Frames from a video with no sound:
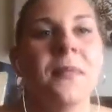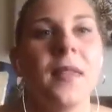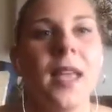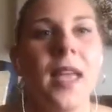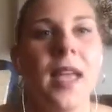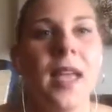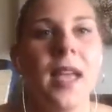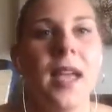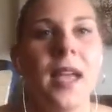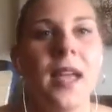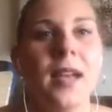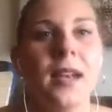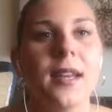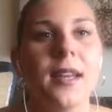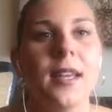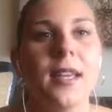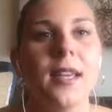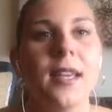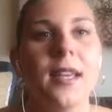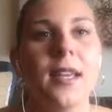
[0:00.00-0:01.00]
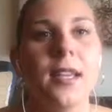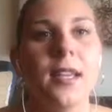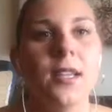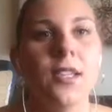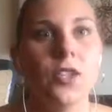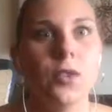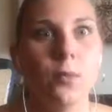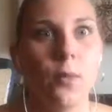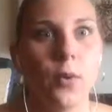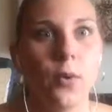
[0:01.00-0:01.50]
And he
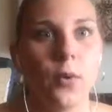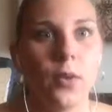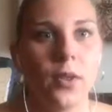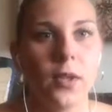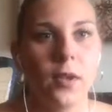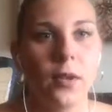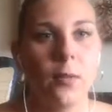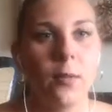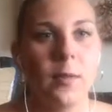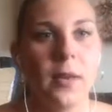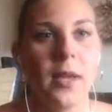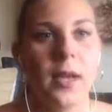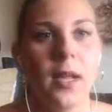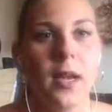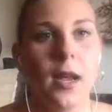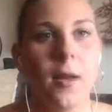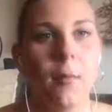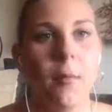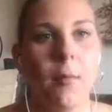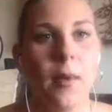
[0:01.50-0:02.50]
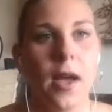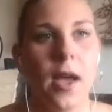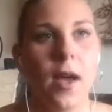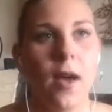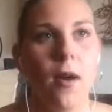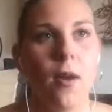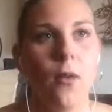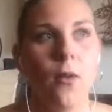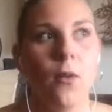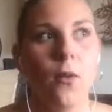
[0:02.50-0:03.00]
spoke a little bit
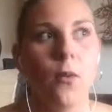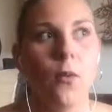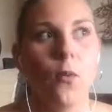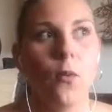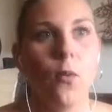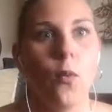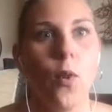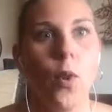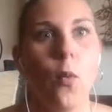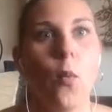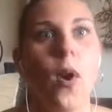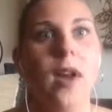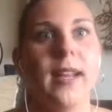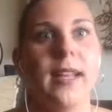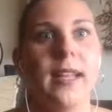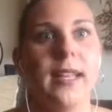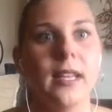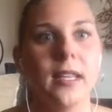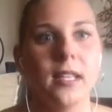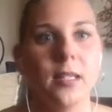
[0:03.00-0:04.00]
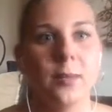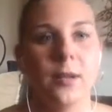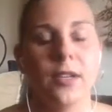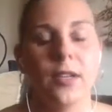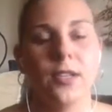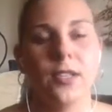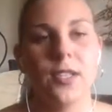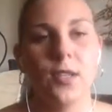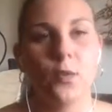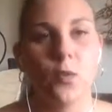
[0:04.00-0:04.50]
about what he
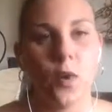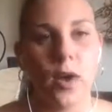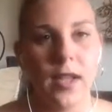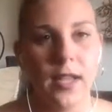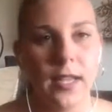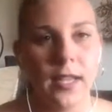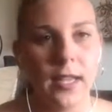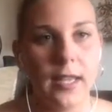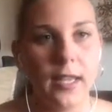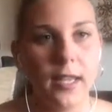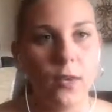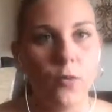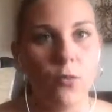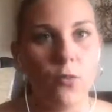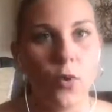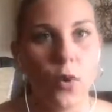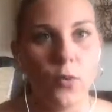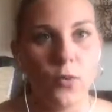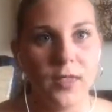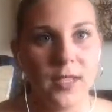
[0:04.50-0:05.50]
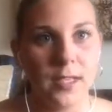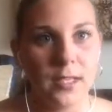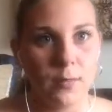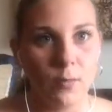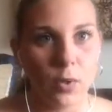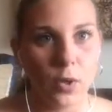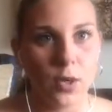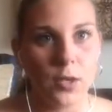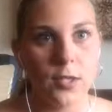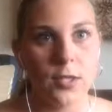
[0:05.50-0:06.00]
experienced and why he wrote these
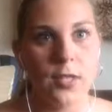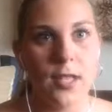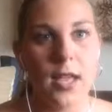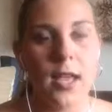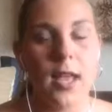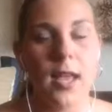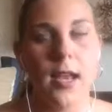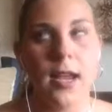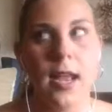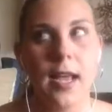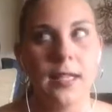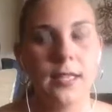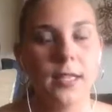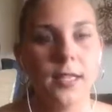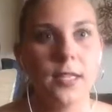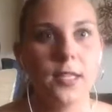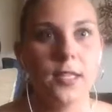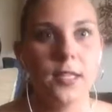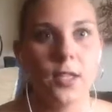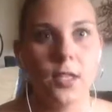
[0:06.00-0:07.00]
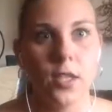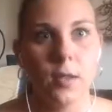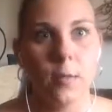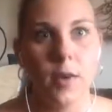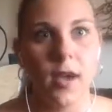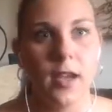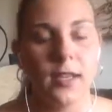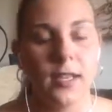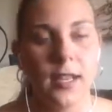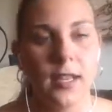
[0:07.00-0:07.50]
books. And as I listened to the
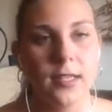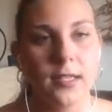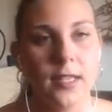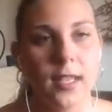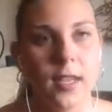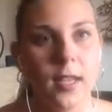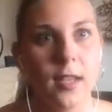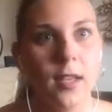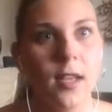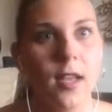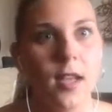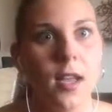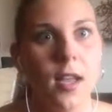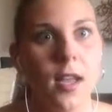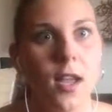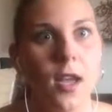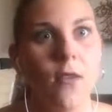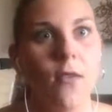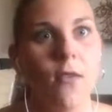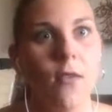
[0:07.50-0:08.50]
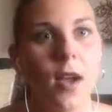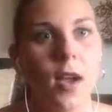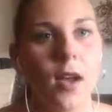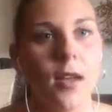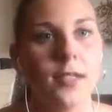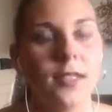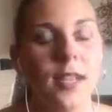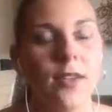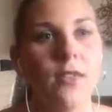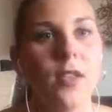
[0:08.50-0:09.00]
podcast, I
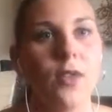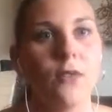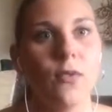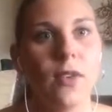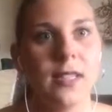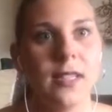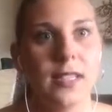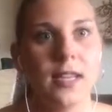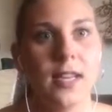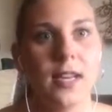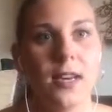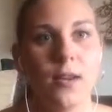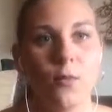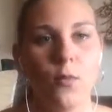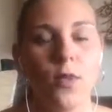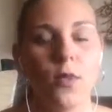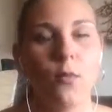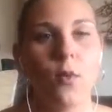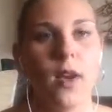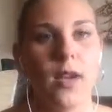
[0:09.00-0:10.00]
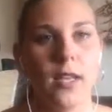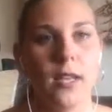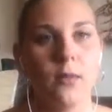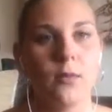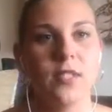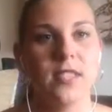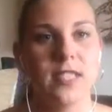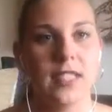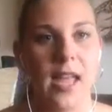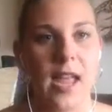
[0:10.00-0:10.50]
definitely resonated with what he
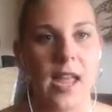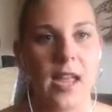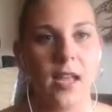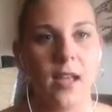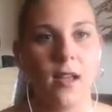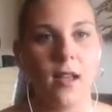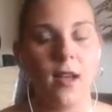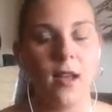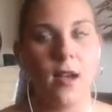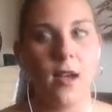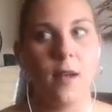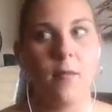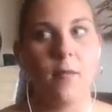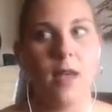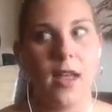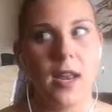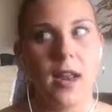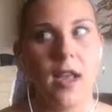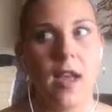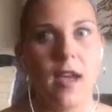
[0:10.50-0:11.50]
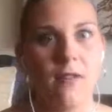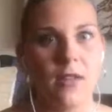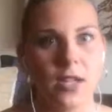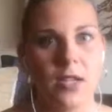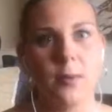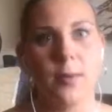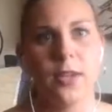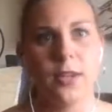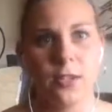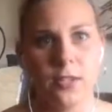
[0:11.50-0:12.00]
was saying, and have
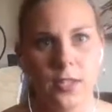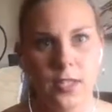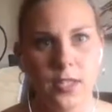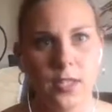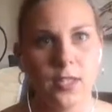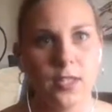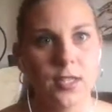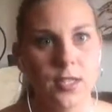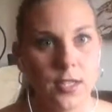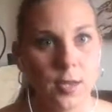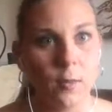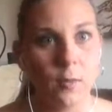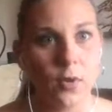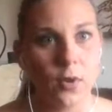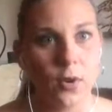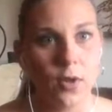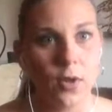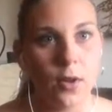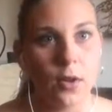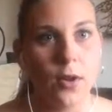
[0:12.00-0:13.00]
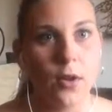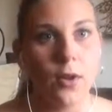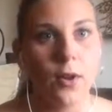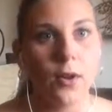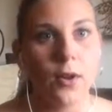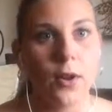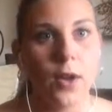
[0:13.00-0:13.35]
experienced similar